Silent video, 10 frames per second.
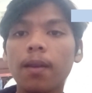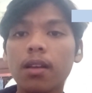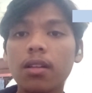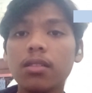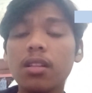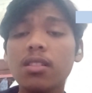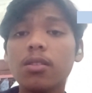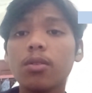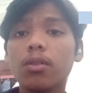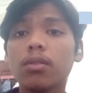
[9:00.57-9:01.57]
This
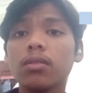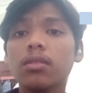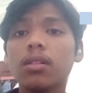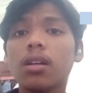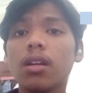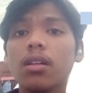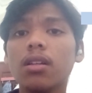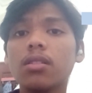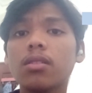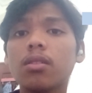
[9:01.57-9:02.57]
could
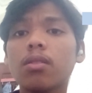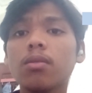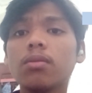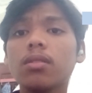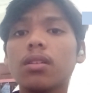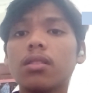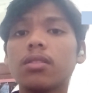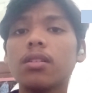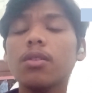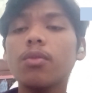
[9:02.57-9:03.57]
include circuit